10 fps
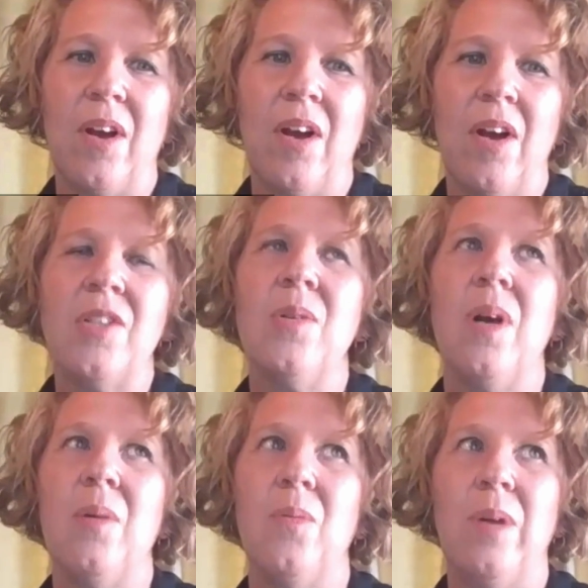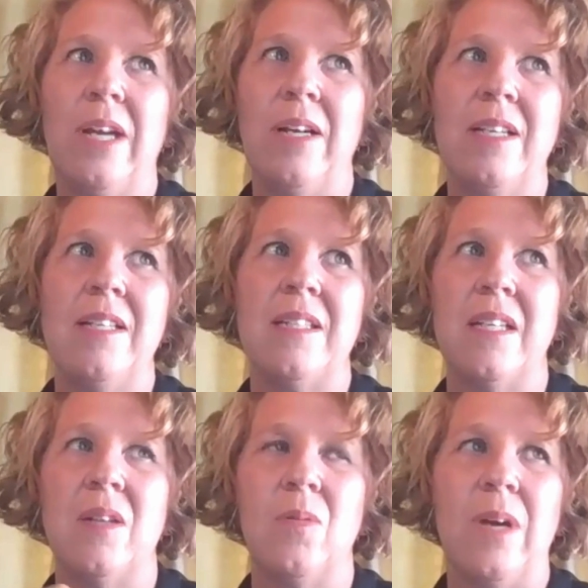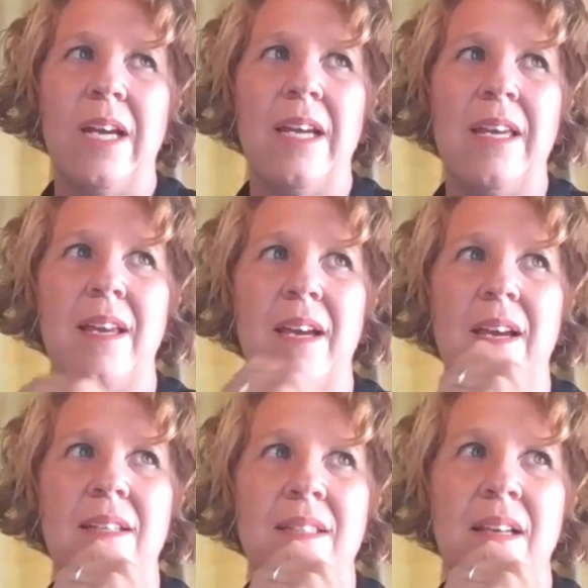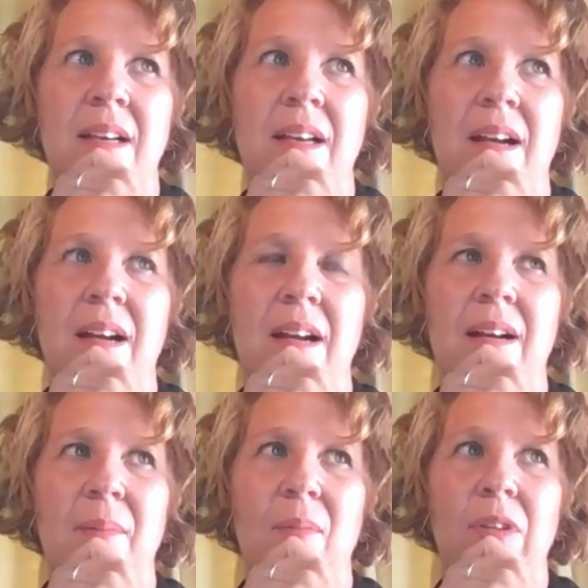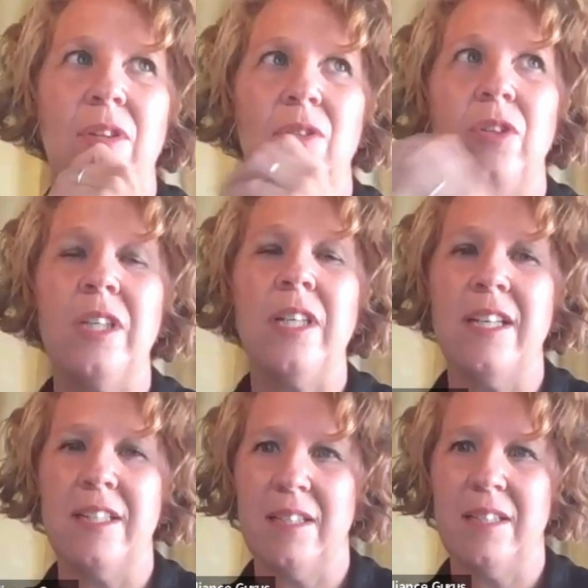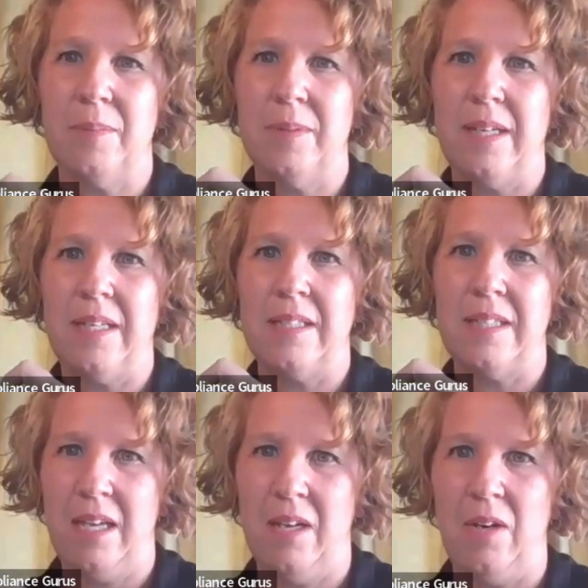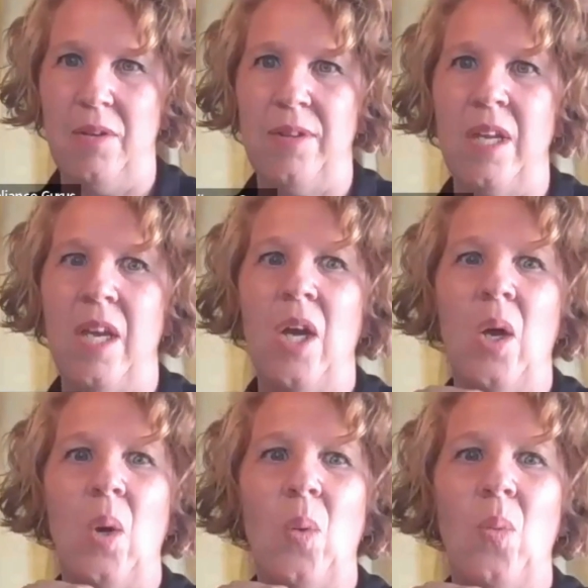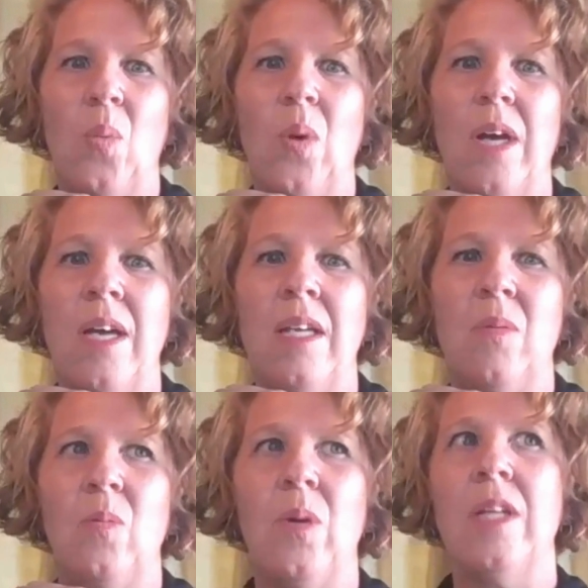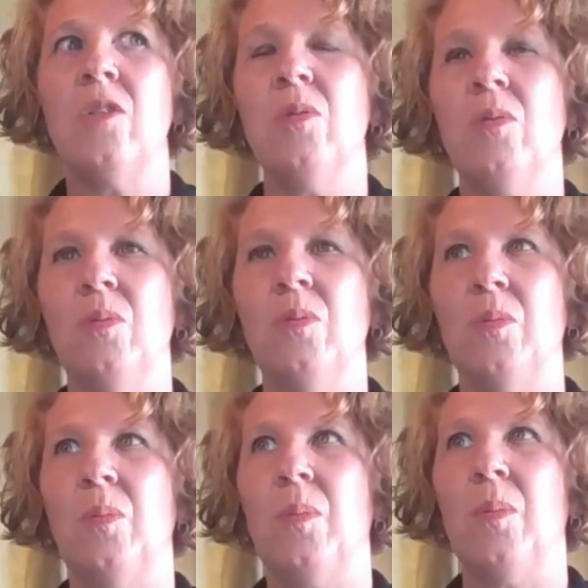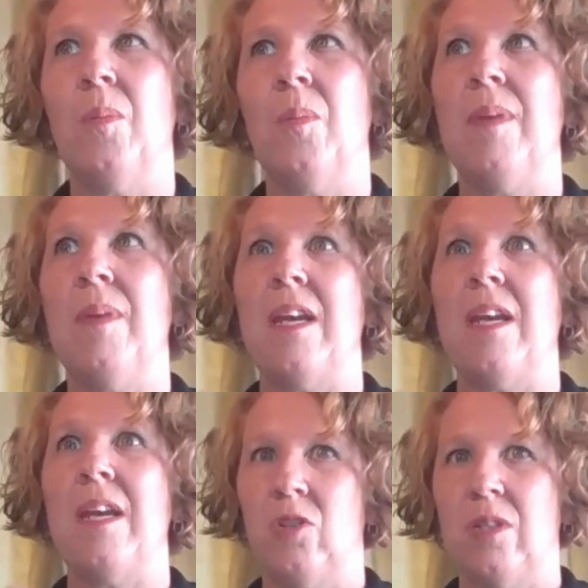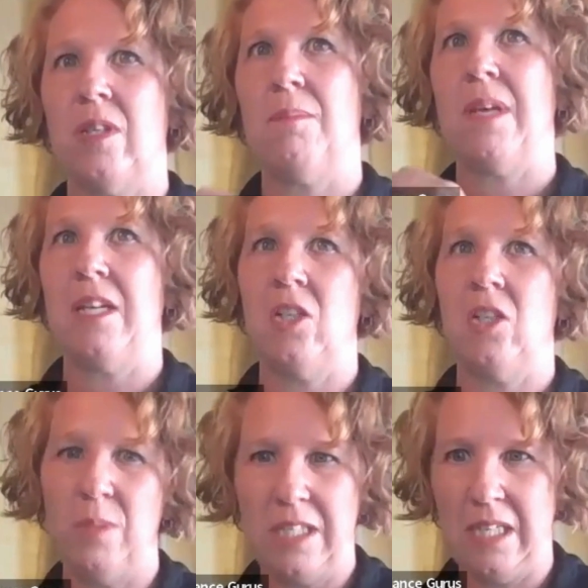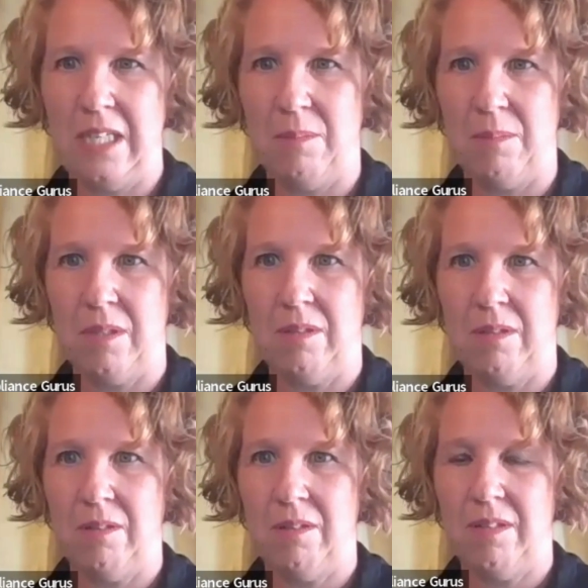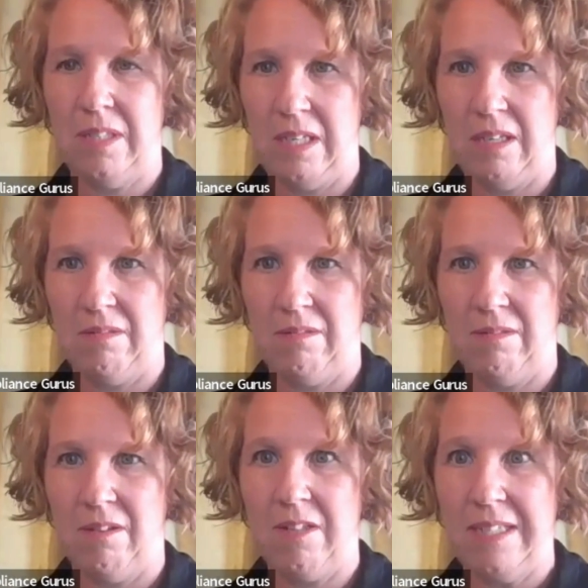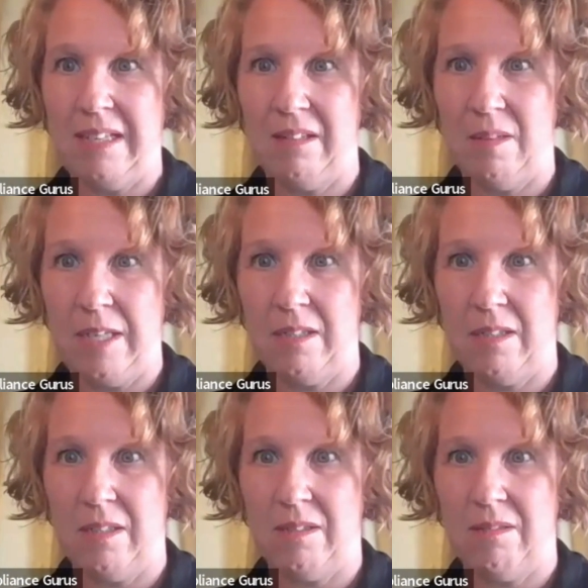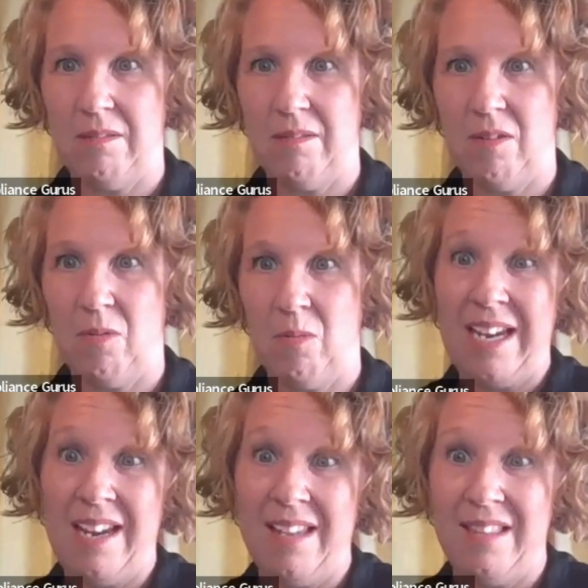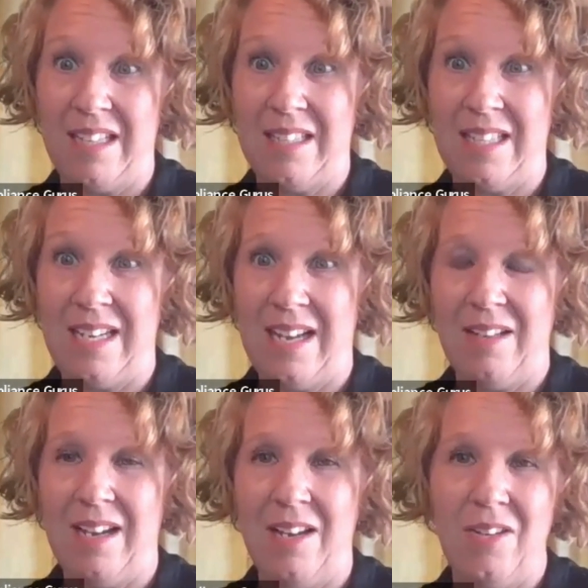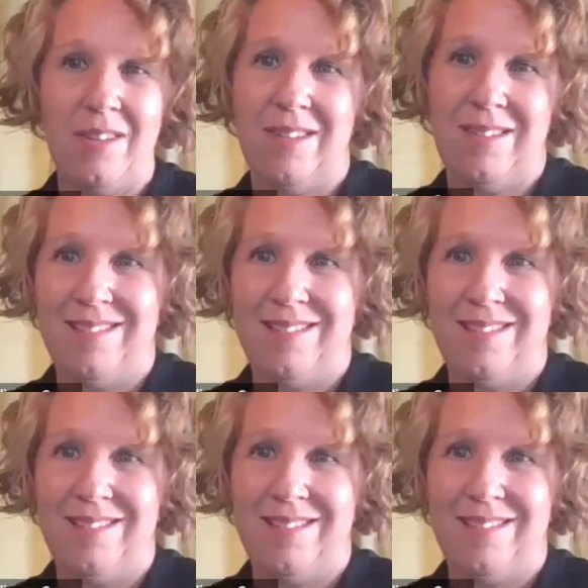also awareness in a way that when they're looking at the compliance health, what do managers and management teams see on a daily basis? Or what can they see? How do